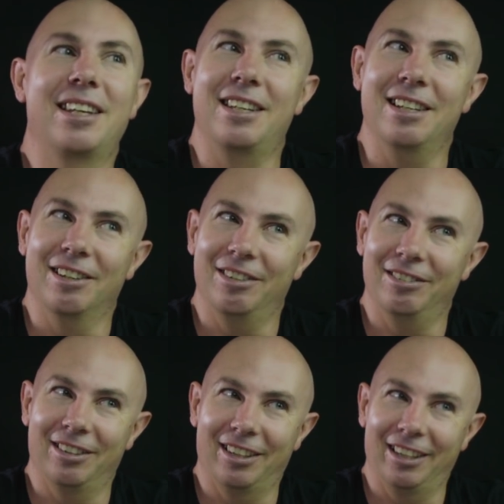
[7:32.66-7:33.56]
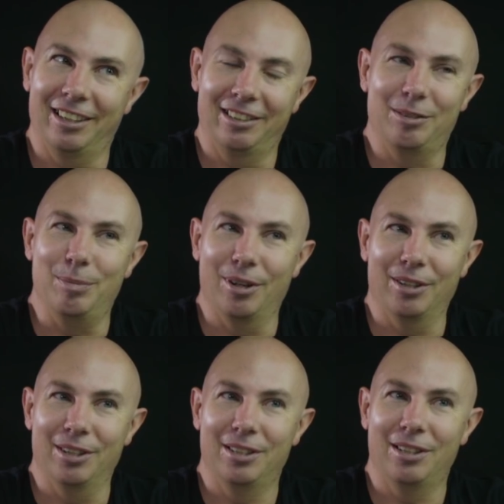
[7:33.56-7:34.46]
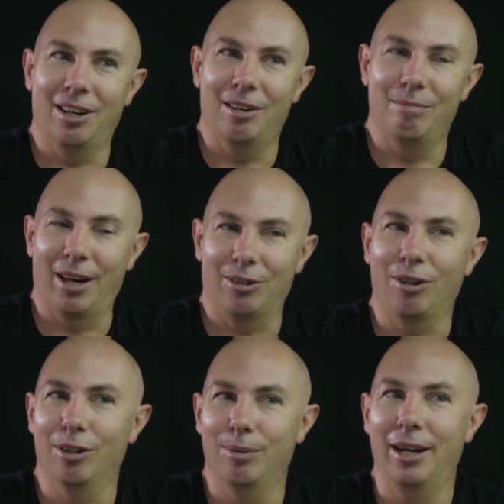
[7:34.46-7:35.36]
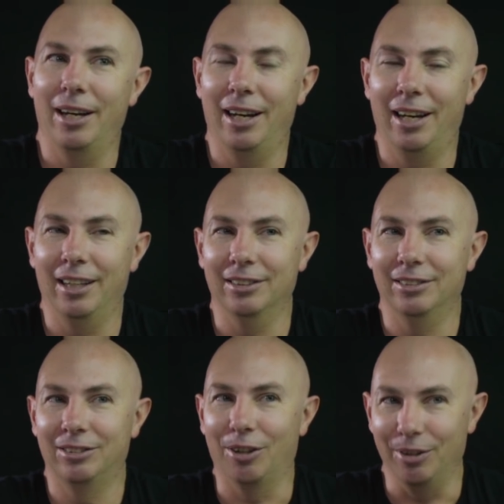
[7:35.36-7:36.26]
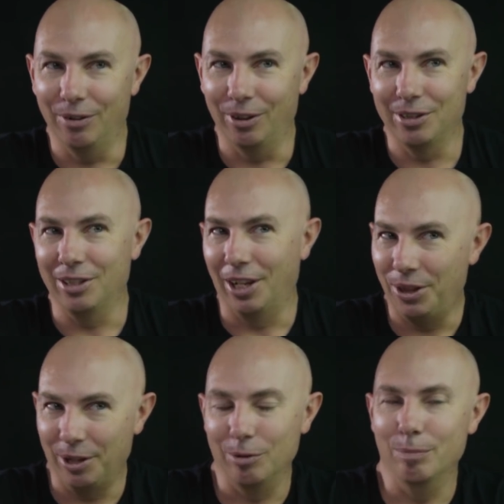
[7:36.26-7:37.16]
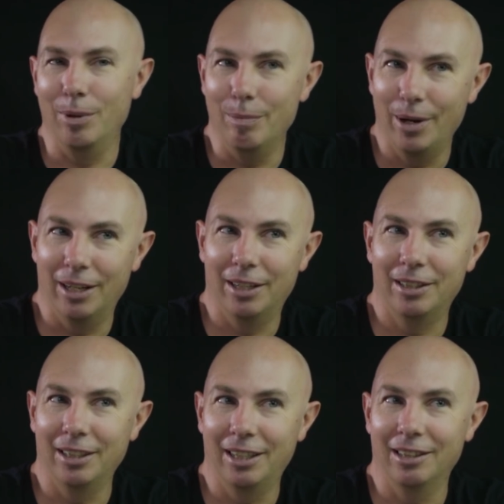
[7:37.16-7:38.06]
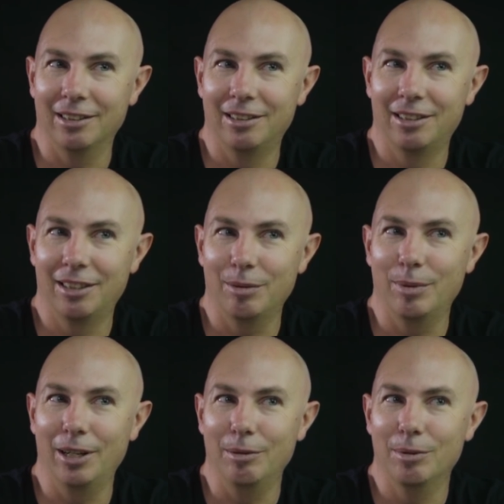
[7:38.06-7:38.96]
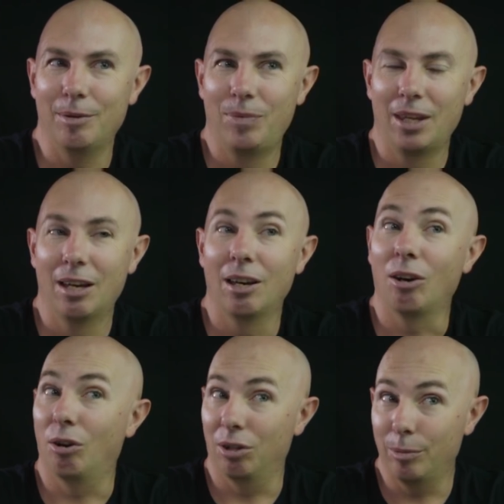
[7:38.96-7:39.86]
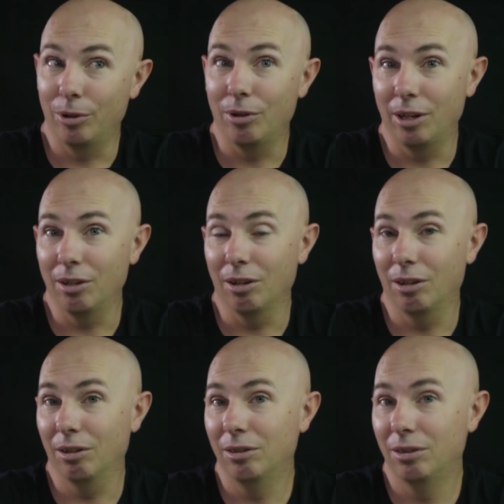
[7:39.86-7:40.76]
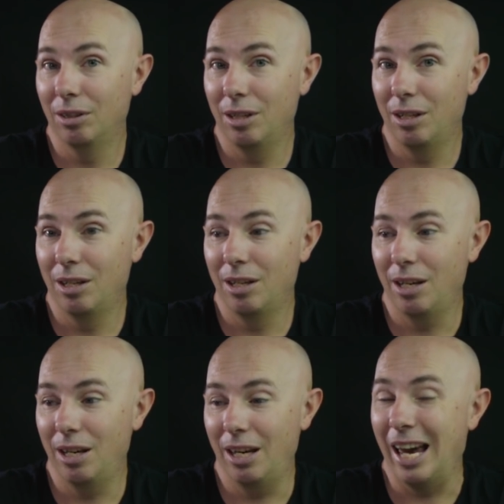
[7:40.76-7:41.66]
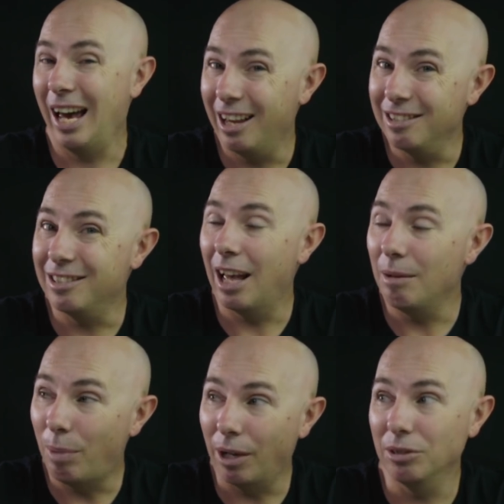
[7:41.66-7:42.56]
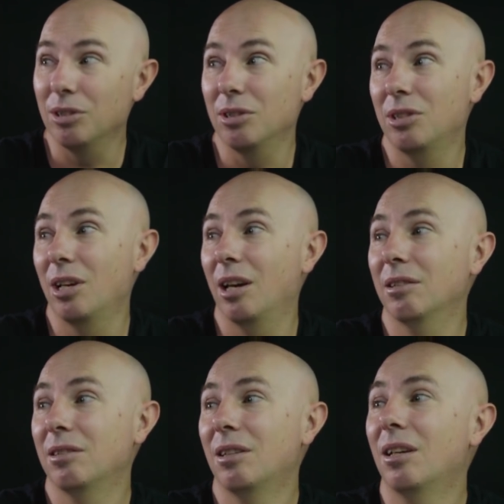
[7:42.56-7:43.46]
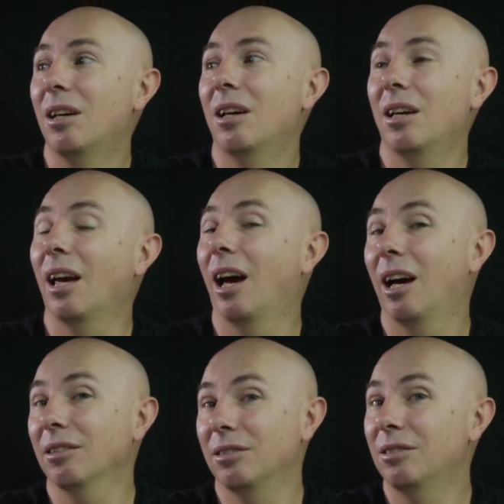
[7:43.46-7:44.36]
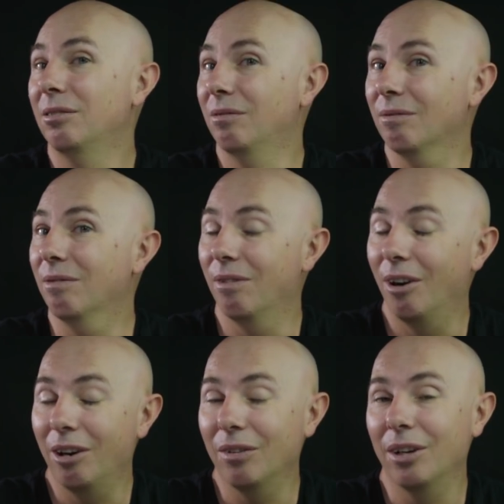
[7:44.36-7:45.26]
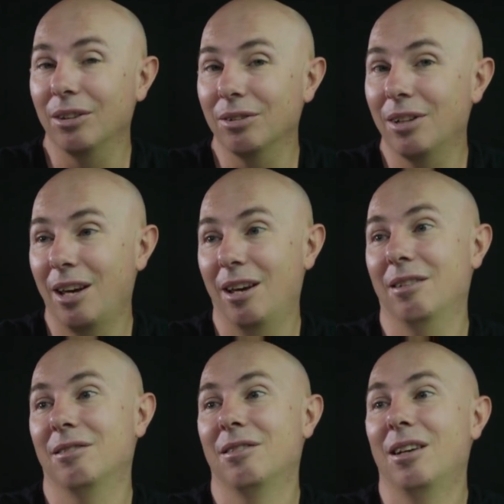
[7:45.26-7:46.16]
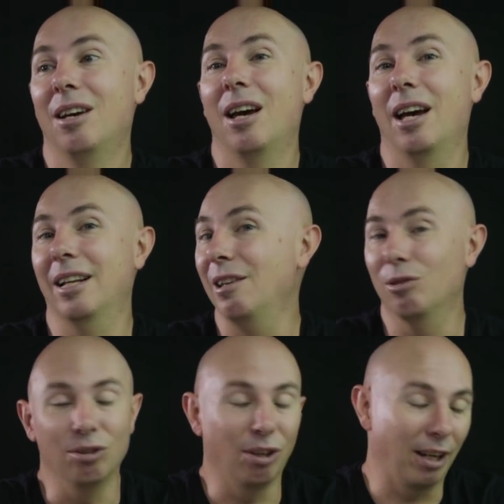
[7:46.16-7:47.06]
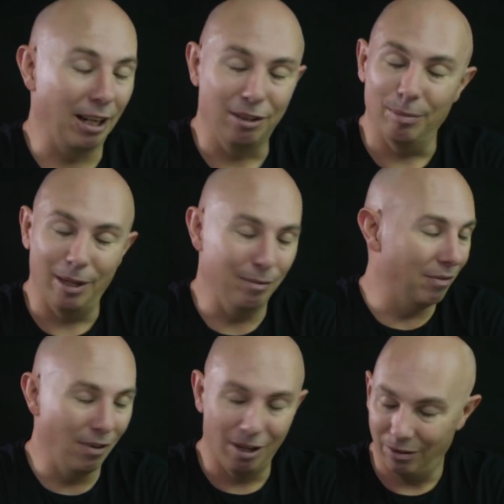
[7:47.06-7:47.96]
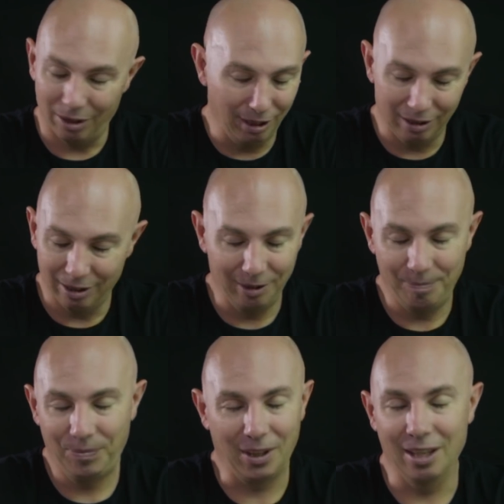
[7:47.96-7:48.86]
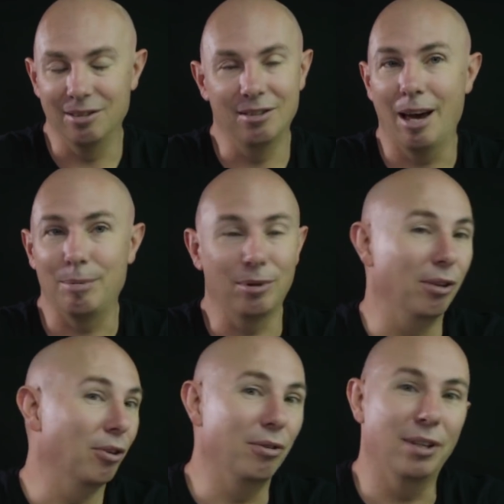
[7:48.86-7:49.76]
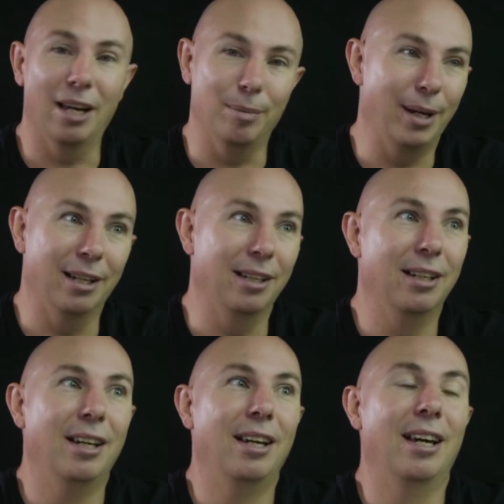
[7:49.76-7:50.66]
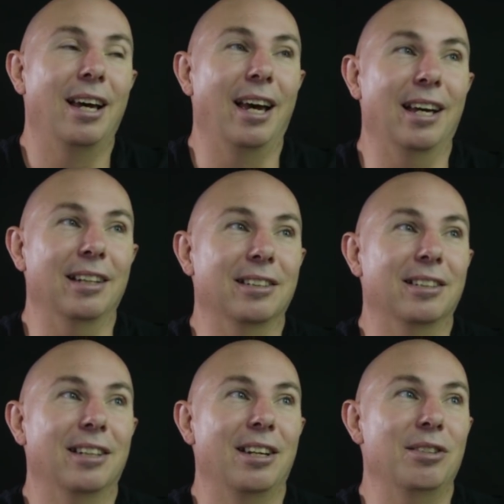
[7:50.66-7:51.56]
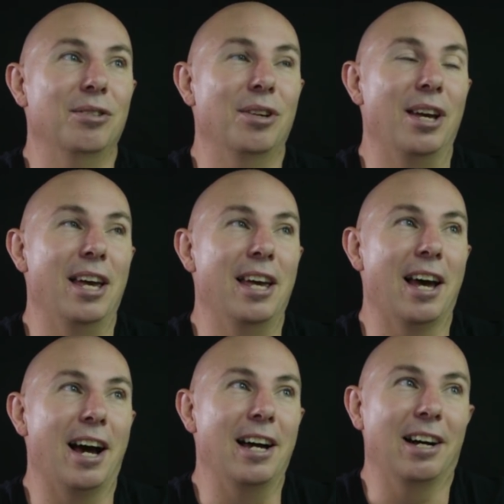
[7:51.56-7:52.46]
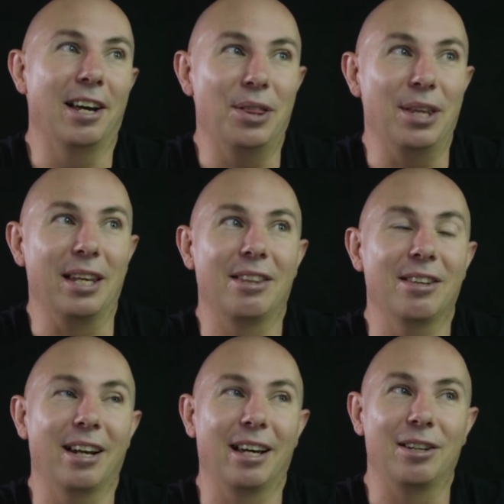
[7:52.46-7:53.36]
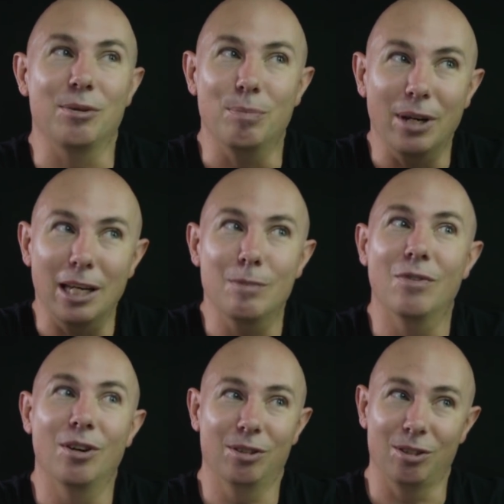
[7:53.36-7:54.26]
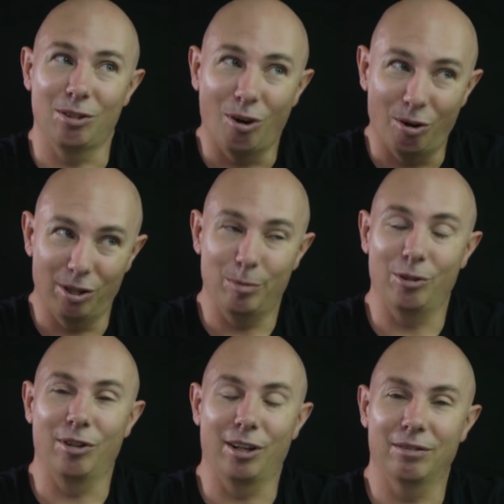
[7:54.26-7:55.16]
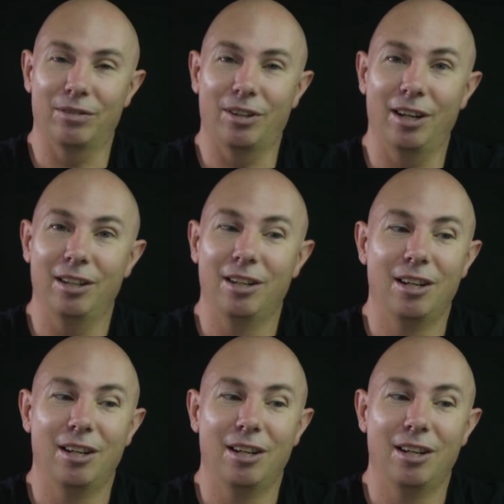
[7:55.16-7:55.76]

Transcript: You know, like, to be honest, Max Holloway and Tony Ferguson, I think, would be better against Khabib. Conor McGregor, though, he has that puncher's chance. He has very, very good hands, and he could knock out Khabib very, very easily. There's absolutely no doubt about it. And I think that a Khabib versus Conor McGregor fight